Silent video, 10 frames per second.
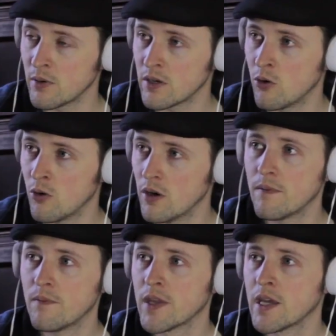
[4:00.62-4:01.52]
a chord.
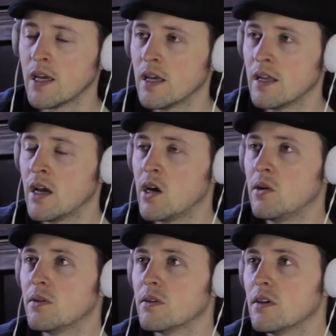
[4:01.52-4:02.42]

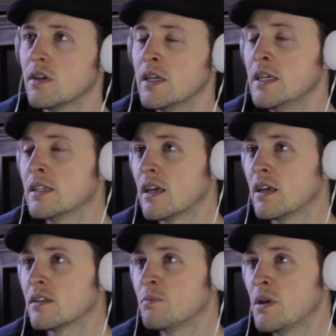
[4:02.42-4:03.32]
Now he
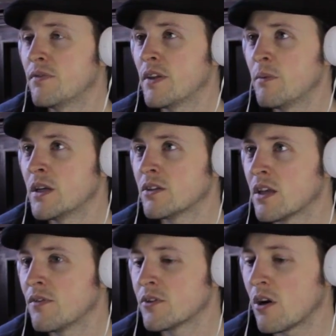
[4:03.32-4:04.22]
says B flat major
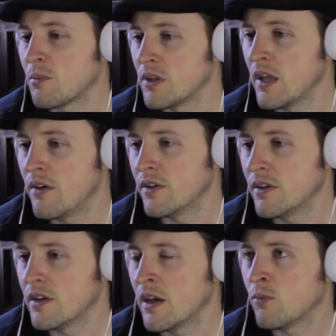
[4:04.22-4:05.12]
7 sharp
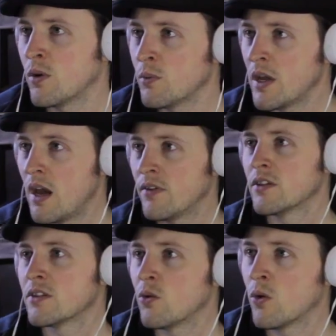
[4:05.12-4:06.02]
11, and what we have here
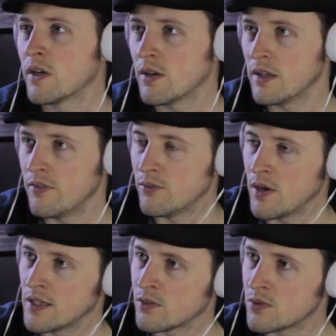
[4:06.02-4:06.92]
is an ordinary 11,
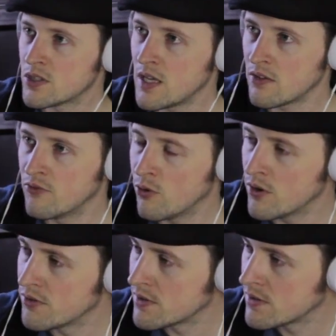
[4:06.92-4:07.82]
right? Because we're just stacking
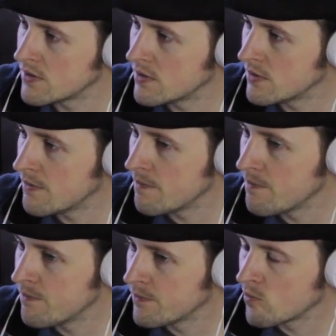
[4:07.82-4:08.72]
fourths.
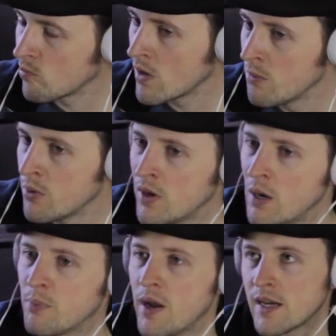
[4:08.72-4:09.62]
But when
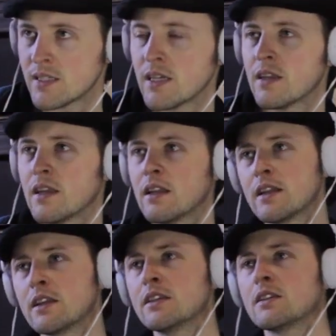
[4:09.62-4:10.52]
I'm practicing a thing
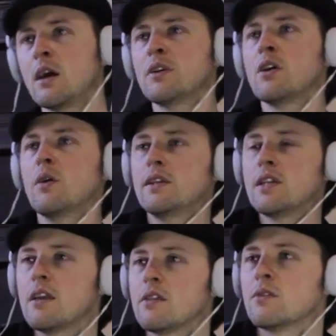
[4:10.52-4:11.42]
like this, I would go ahead and
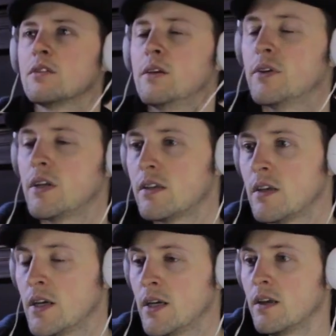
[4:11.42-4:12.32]
take those liberties.
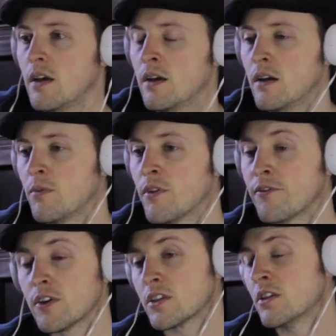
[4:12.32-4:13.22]
The
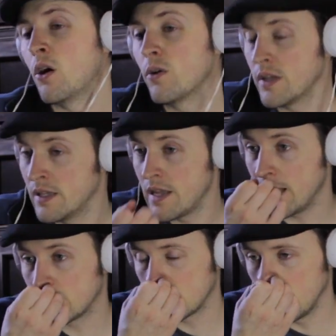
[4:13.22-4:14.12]
first note in
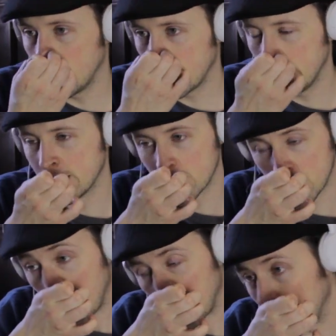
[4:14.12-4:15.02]
that song is a
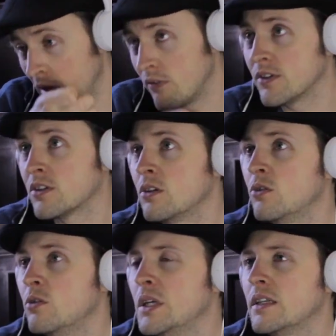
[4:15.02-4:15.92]
sharp 11, so you
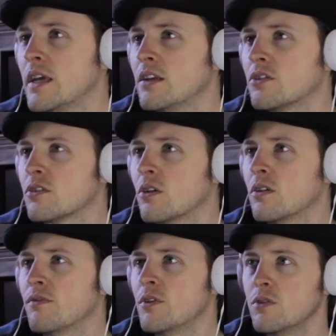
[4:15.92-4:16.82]
would be in danger zone
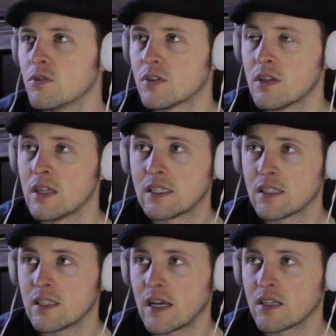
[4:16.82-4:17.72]
if you used this
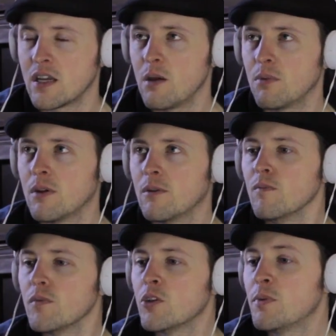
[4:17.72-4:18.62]
exact shape.
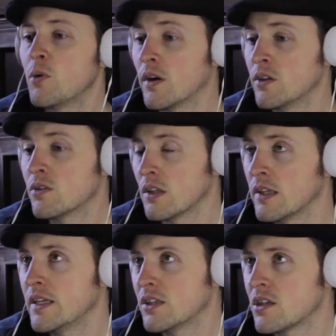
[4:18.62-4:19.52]
You'd be wanting to use a
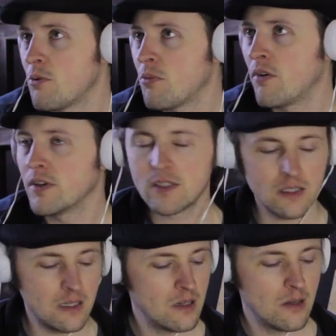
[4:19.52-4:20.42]
Lydian shape,
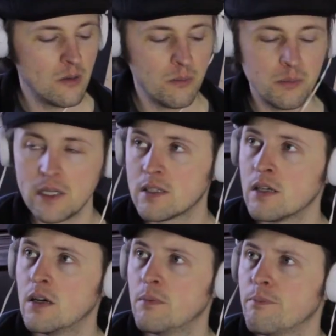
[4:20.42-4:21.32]
obviously. But
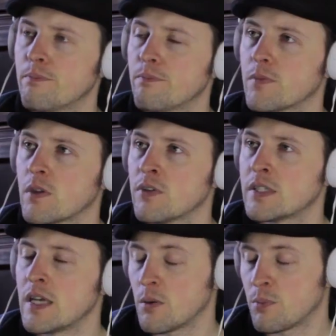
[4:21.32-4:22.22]
for the
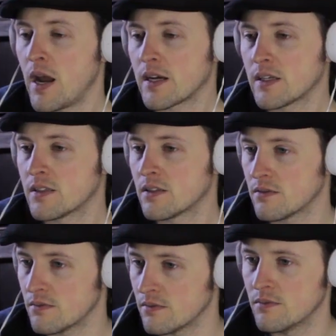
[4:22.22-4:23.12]
sake of practice,
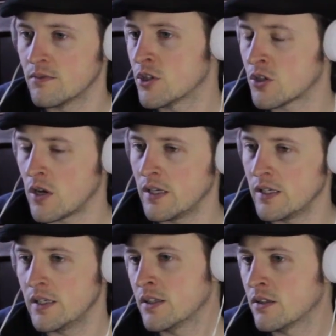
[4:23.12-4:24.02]
just trying
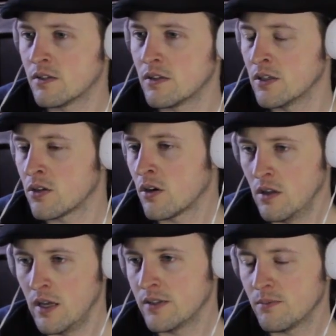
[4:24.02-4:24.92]
to
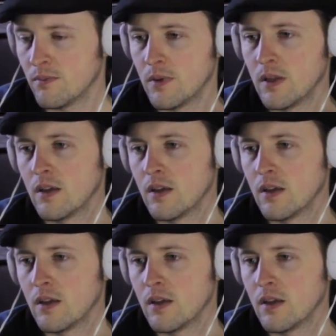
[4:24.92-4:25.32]
internalize them.